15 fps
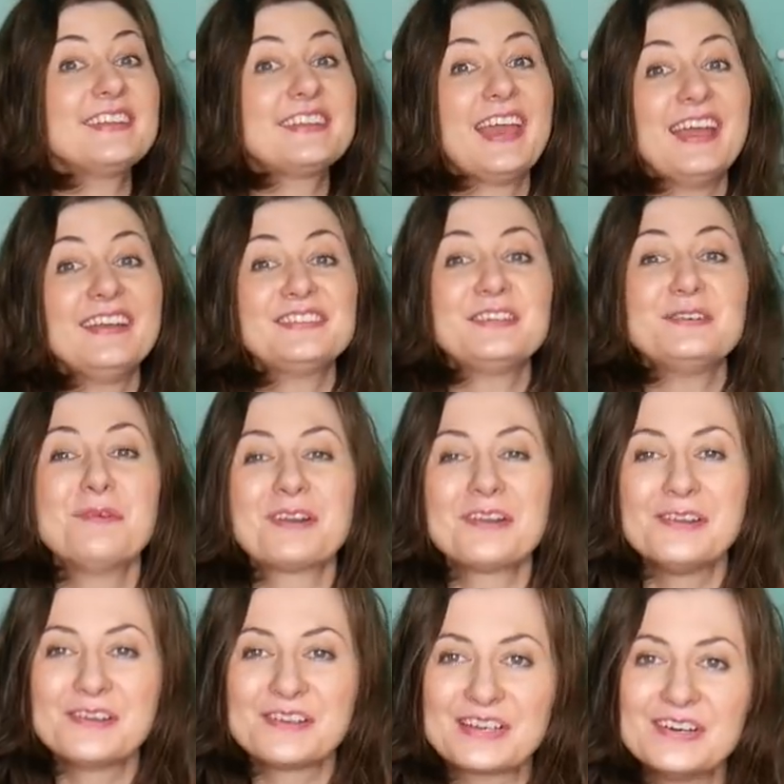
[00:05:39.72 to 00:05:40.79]
in case you want
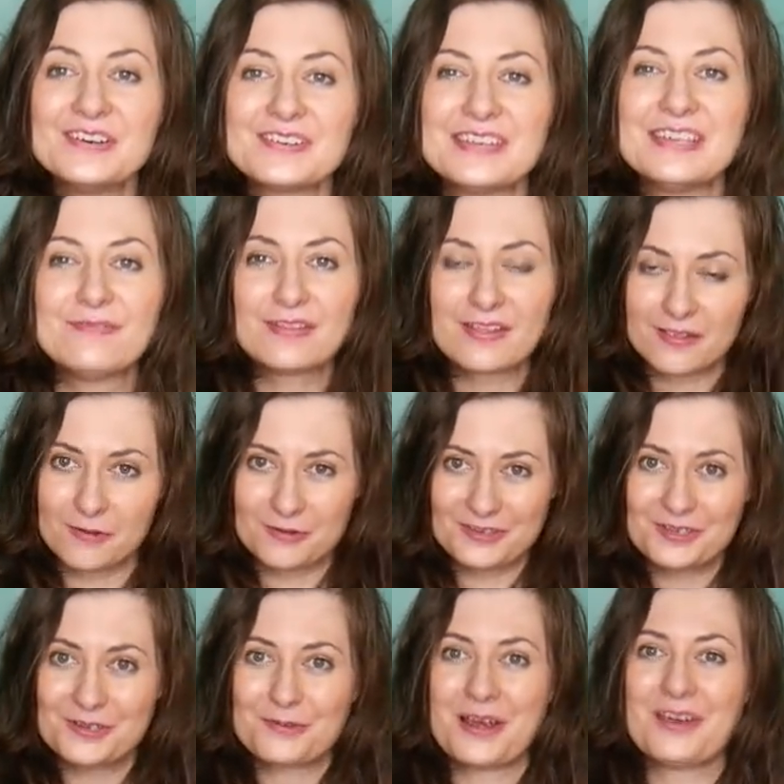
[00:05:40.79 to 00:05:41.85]
to look good, even though
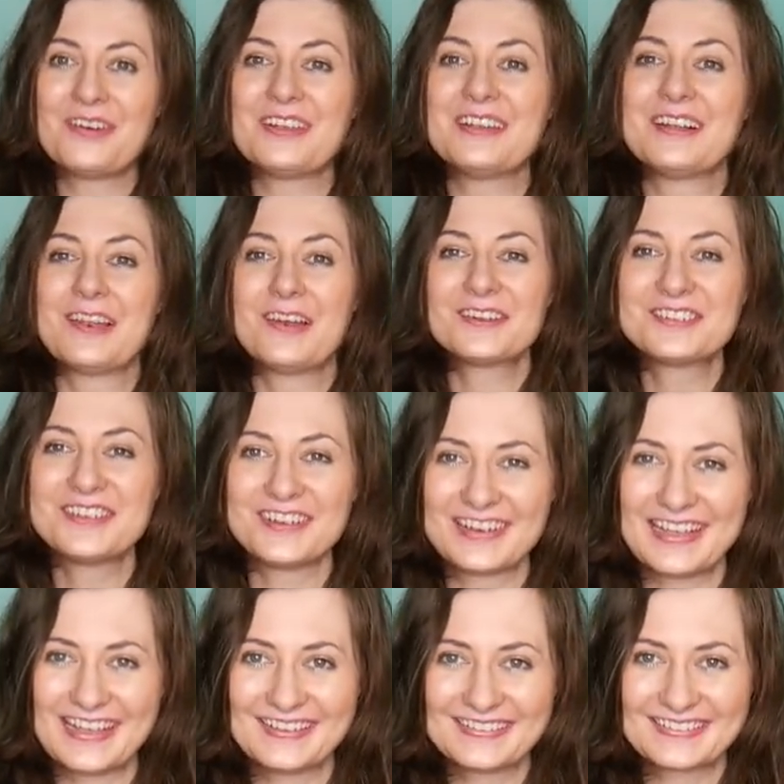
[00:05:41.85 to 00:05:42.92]
you're wearing a lockdown
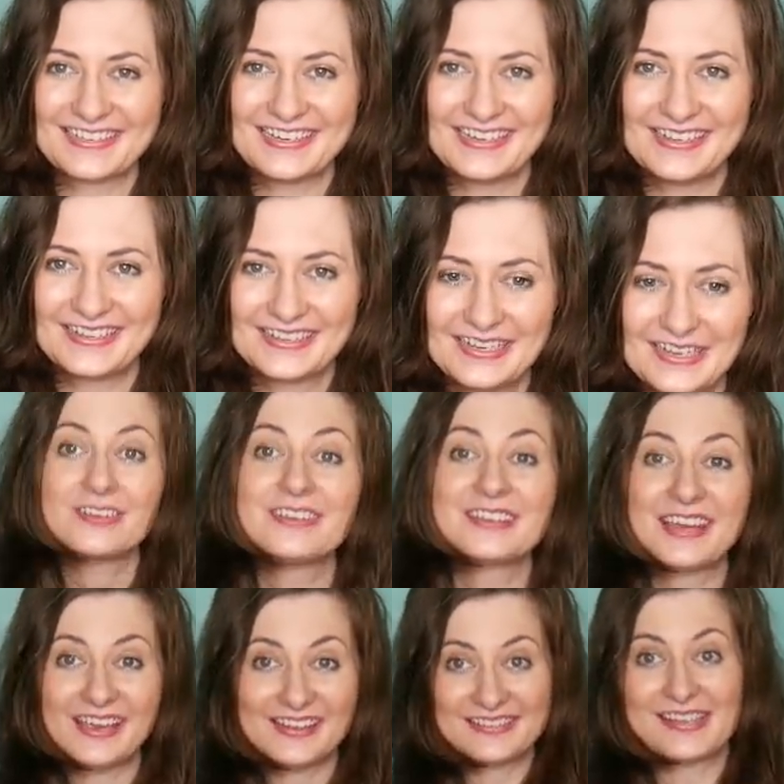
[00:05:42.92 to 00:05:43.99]
hairstyle, in
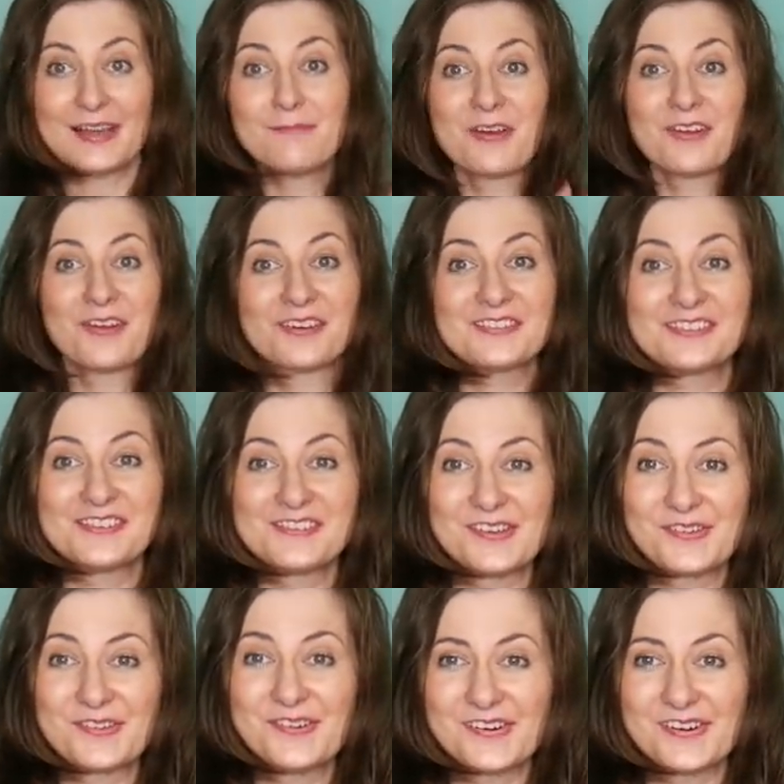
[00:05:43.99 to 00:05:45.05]
case someone knocks on your
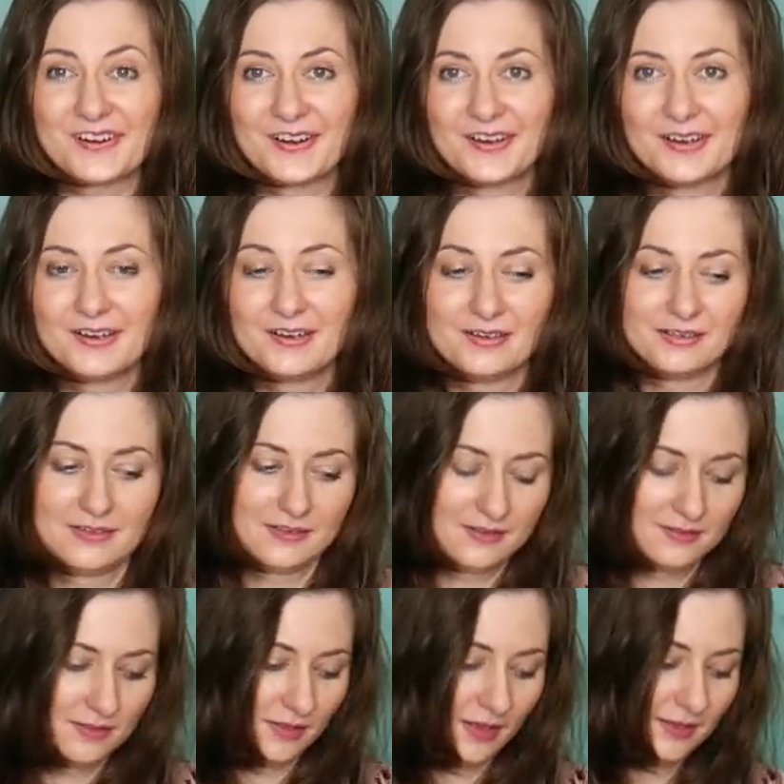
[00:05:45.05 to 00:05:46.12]
door.
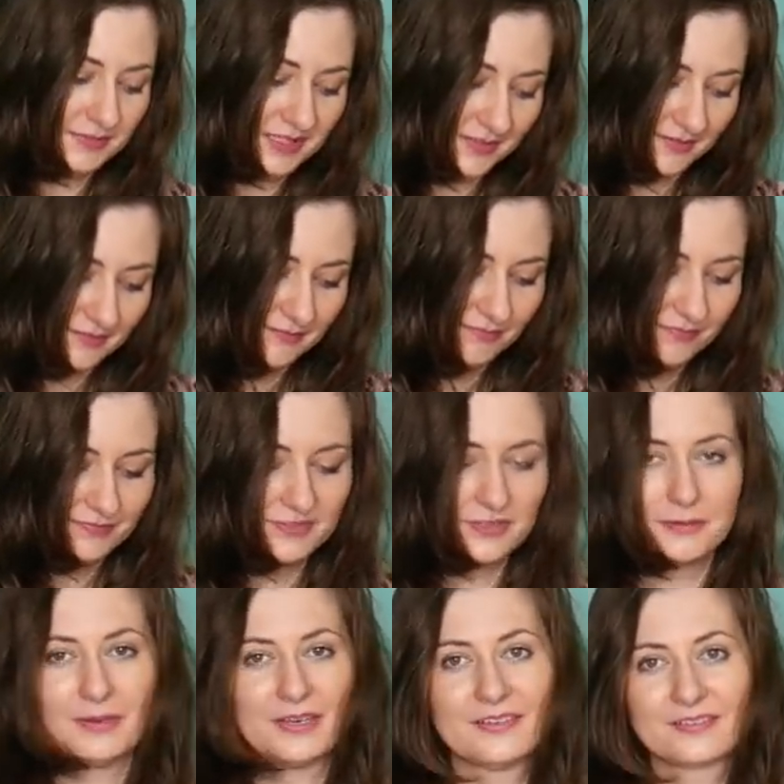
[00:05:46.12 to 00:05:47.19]
I mean,
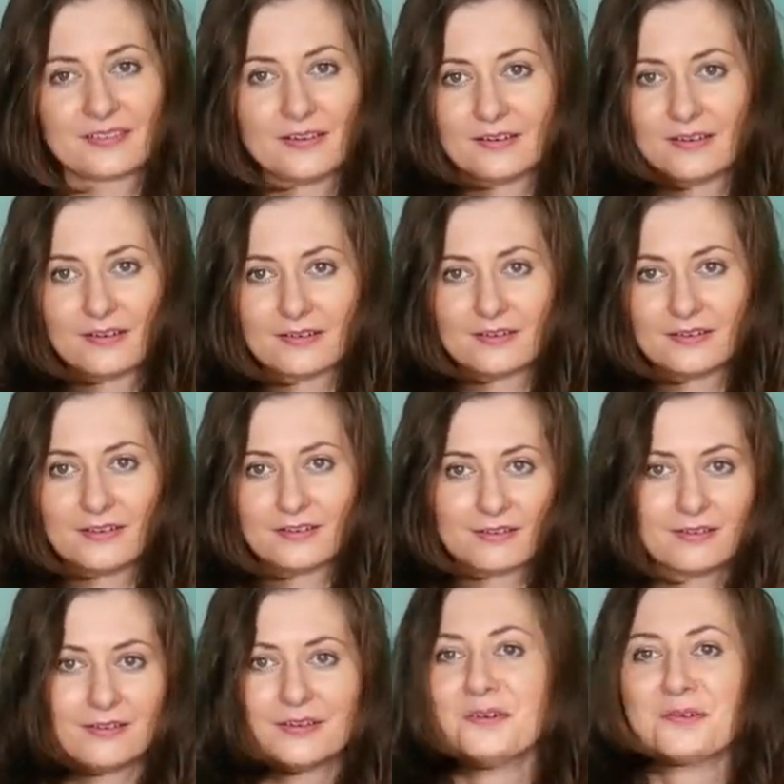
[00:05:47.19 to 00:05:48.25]
nobody's gonna knock on your
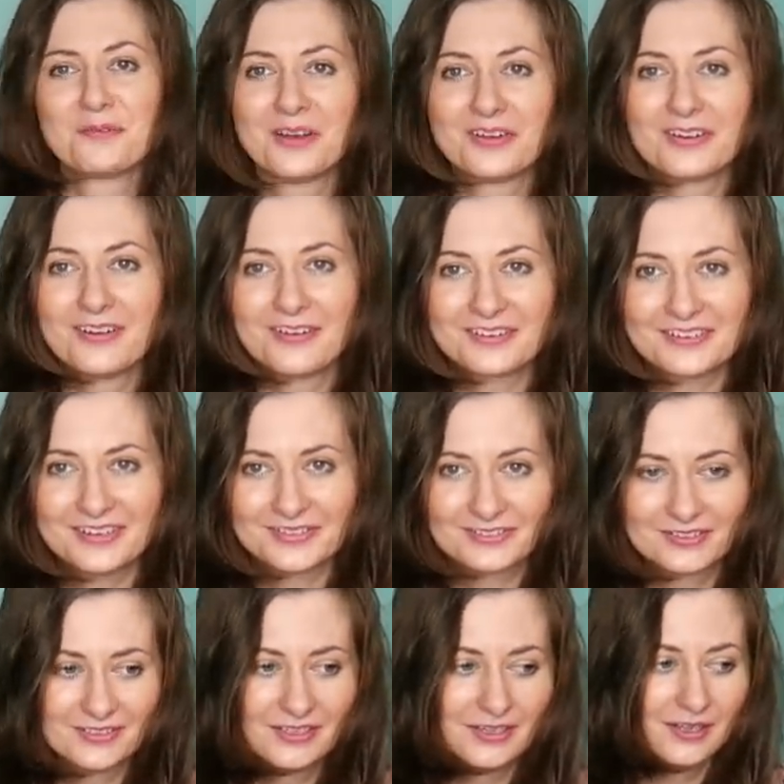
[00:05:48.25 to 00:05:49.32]
door. We're on a lockdown.